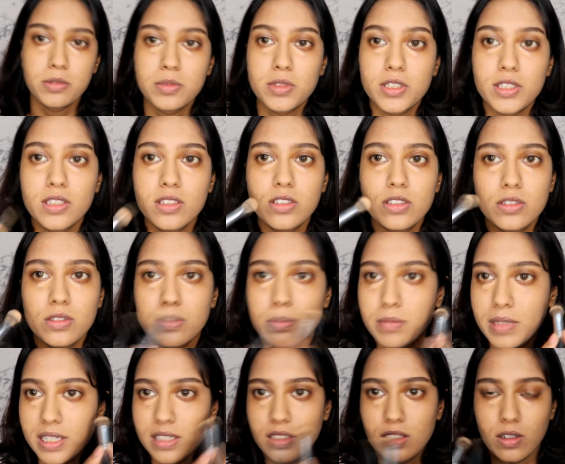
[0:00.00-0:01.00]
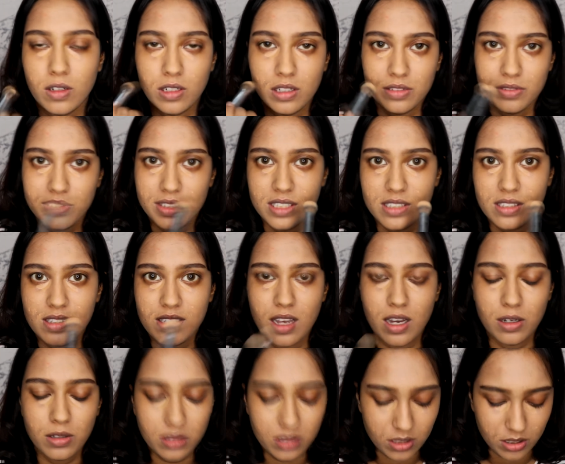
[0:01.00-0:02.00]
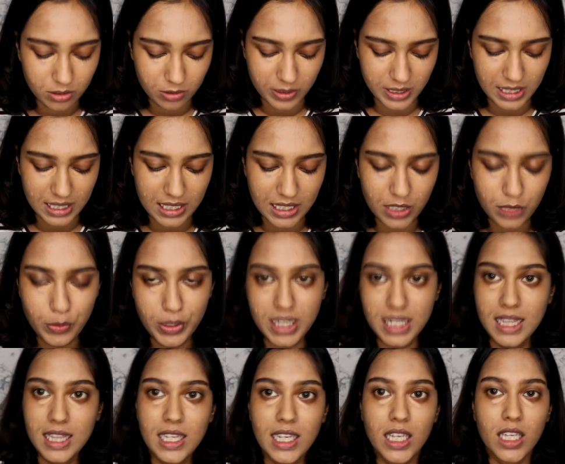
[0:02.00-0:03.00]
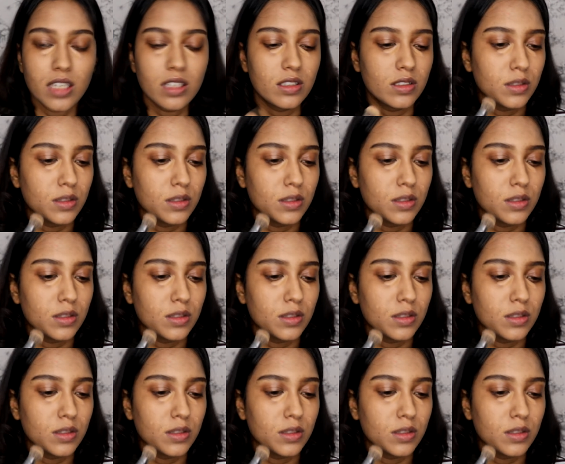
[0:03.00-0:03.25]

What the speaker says: I'm going to blend all of this out quickly.